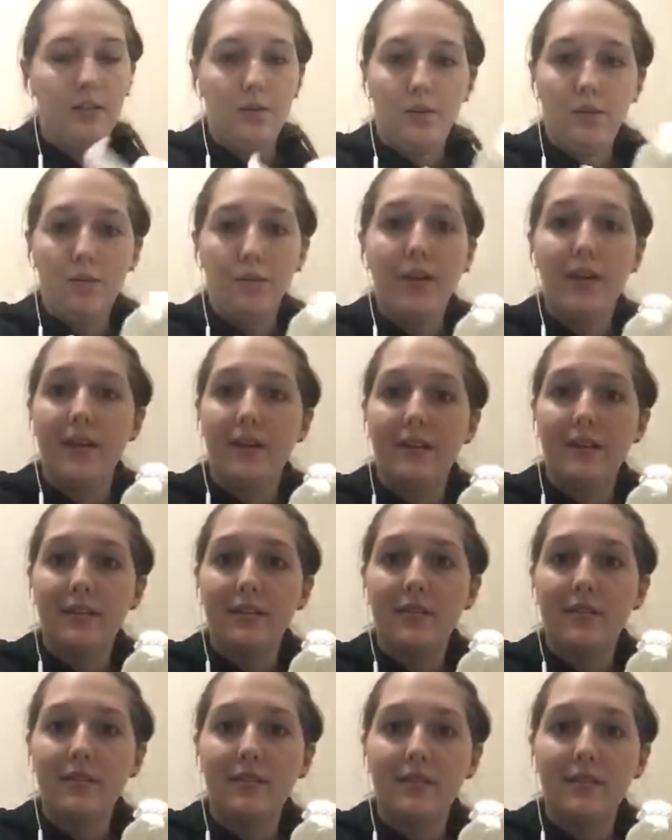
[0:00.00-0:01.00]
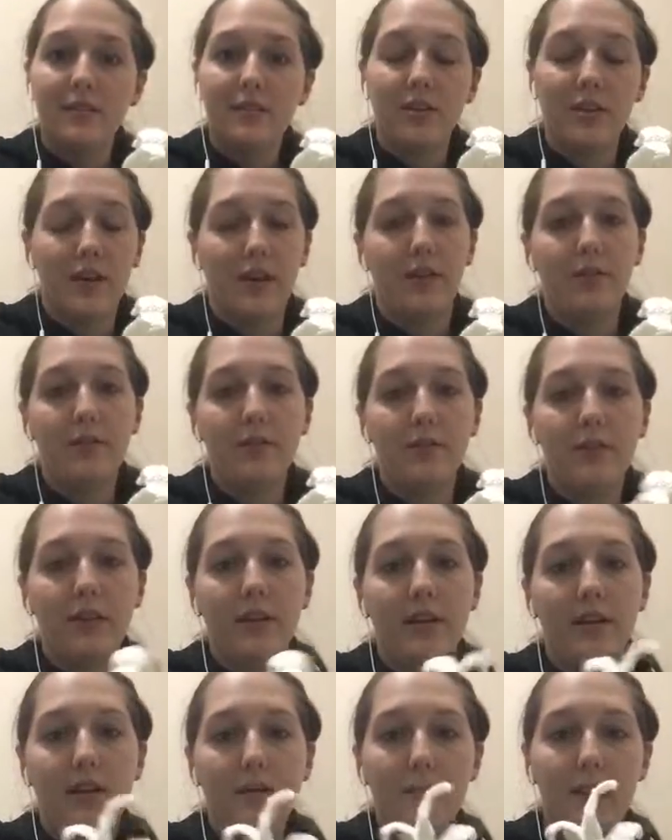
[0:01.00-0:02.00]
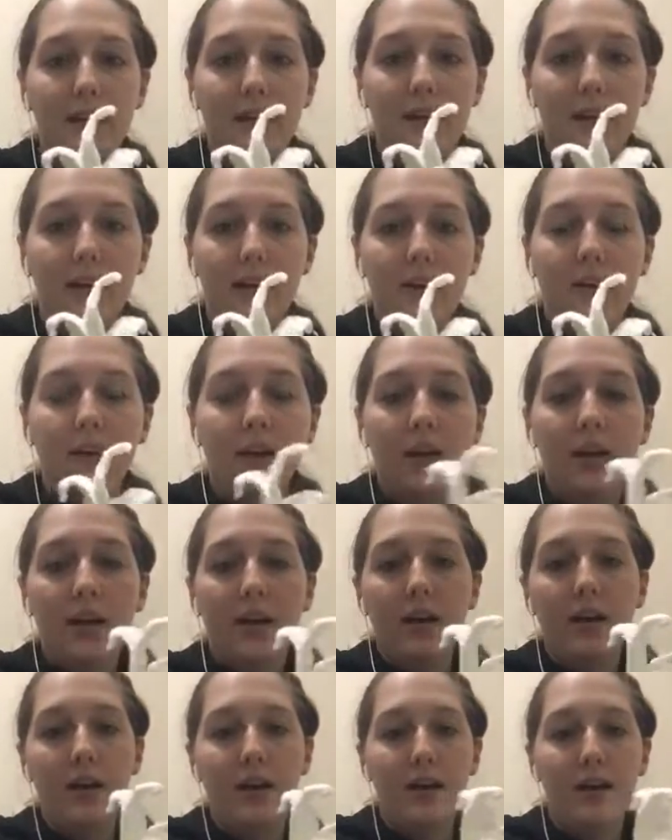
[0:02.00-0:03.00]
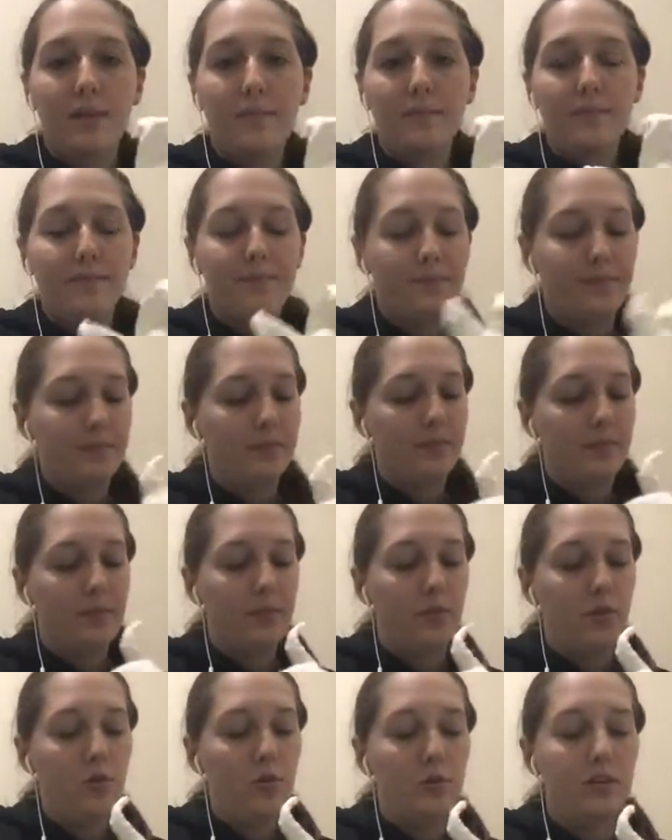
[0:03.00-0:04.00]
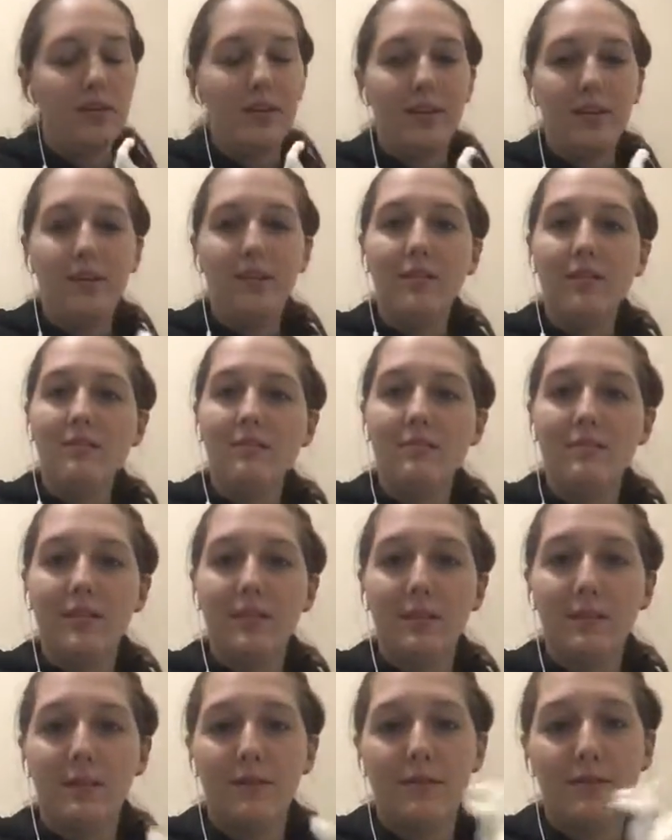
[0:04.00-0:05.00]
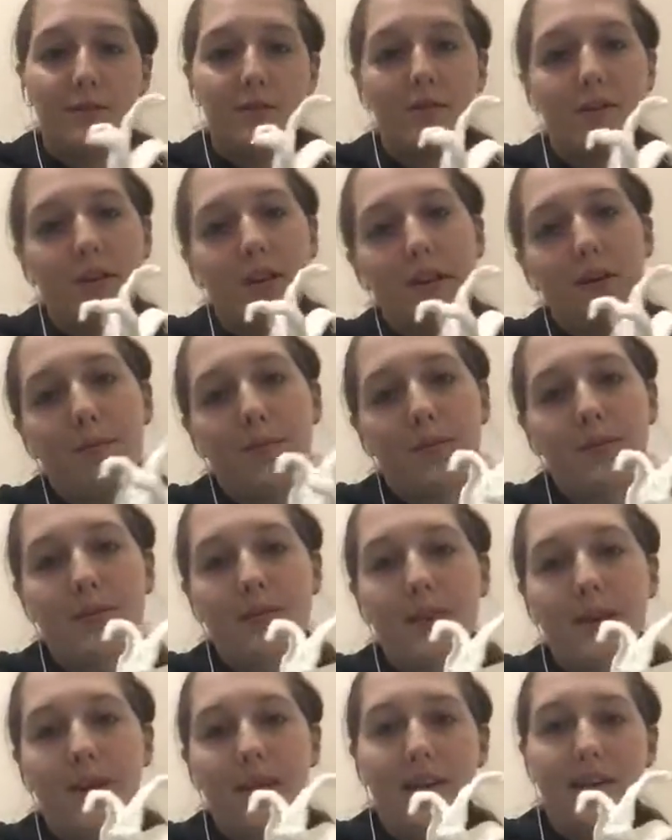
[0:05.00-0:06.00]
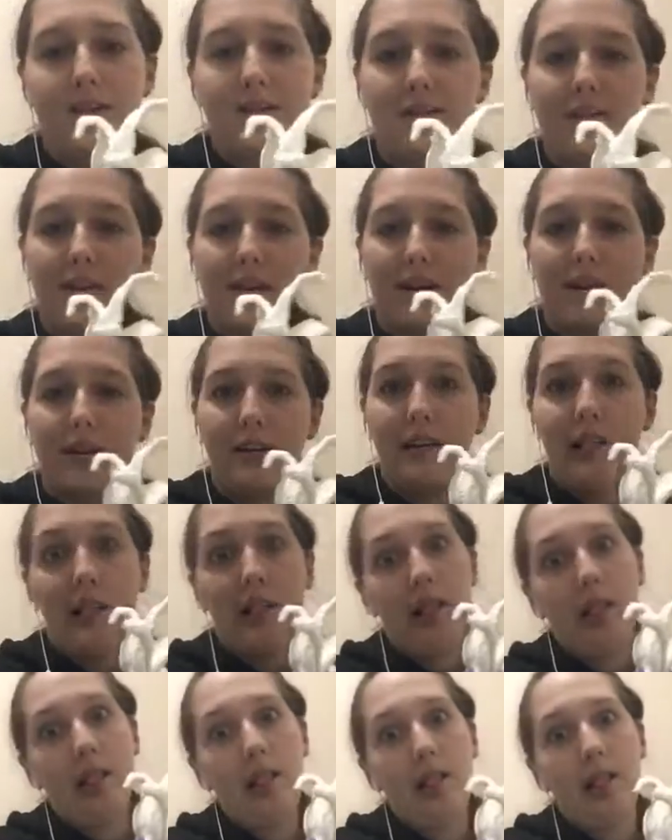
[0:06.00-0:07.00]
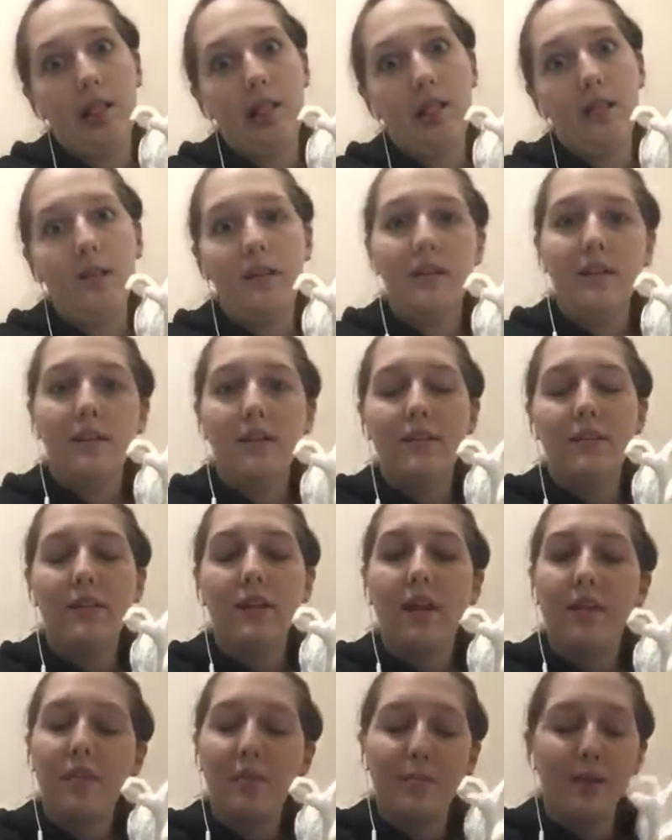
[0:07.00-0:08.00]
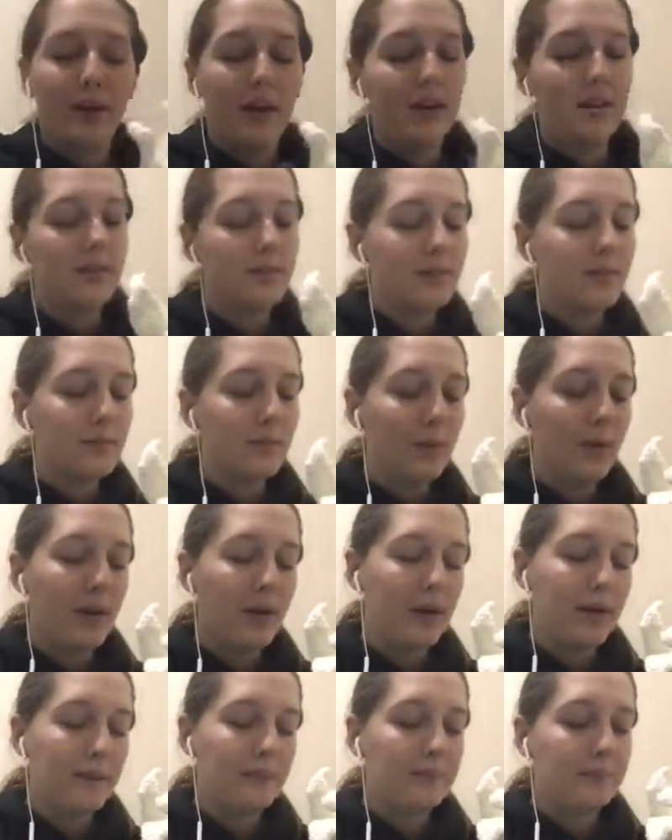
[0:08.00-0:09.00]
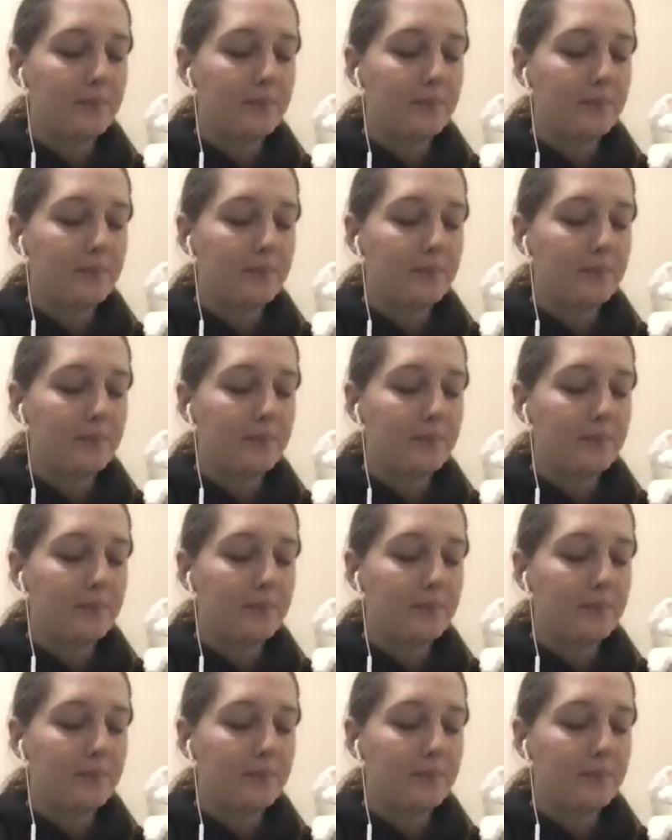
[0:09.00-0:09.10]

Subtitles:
went to town and I made it. You can tell it's my first time because his eyes are kind of not the best, but